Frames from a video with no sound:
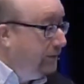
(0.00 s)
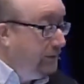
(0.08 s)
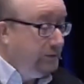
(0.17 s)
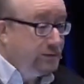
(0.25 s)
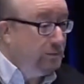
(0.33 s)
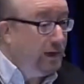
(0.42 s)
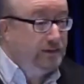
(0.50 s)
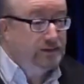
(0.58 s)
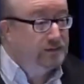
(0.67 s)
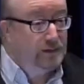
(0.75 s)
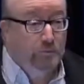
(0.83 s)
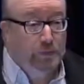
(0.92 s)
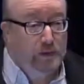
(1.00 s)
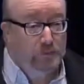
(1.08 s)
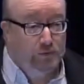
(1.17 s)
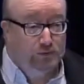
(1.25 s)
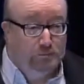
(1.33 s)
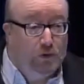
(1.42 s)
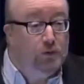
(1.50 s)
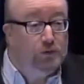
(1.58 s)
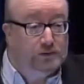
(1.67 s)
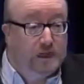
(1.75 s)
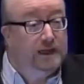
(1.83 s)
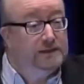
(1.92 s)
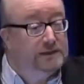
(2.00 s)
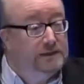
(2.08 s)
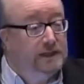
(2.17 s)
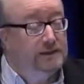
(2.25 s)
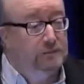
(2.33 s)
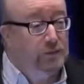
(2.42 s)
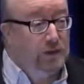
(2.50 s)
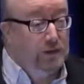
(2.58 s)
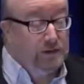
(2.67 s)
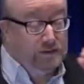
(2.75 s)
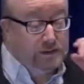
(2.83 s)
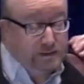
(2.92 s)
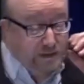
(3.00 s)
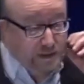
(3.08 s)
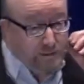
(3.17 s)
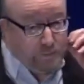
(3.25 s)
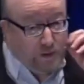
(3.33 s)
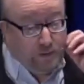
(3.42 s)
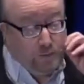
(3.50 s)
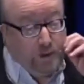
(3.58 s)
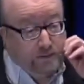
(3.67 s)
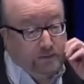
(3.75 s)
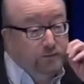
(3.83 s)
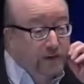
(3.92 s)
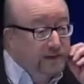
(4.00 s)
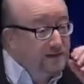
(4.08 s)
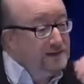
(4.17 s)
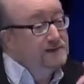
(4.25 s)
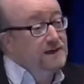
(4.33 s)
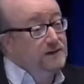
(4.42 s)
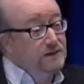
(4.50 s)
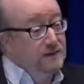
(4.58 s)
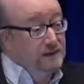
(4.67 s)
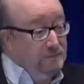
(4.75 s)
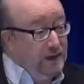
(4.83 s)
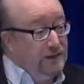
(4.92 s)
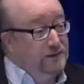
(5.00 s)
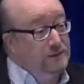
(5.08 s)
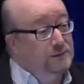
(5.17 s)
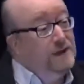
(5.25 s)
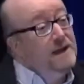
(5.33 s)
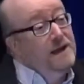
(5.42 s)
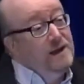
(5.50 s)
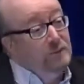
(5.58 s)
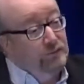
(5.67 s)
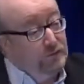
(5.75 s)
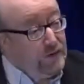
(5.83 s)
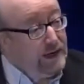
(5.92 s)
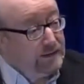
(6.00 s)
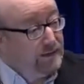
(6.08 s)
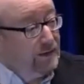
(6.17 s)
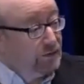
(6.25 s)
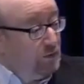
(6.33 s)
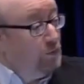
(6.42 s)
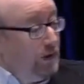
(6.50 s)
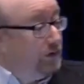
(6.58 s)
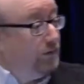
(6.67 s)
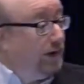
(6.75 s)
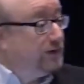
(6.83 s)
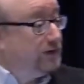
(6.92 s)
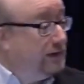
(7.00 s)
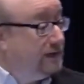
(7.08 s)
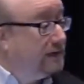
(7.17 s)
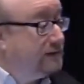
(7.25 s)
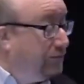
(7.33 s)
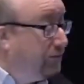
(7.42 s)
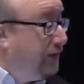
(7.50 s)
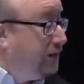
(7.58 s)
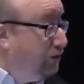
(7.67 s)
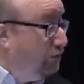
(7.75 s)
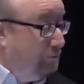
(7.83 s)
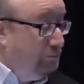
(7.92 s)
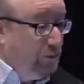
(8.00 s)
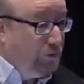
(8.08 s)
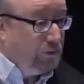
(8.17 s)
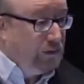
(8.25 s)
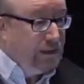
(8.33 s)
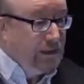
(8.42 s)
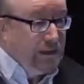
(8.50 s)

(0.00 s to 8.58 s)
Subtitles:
It's amazing. Some people's moods are dictated by the weather. In fact, it is actually a medical fact that the weather actually does affect your mood.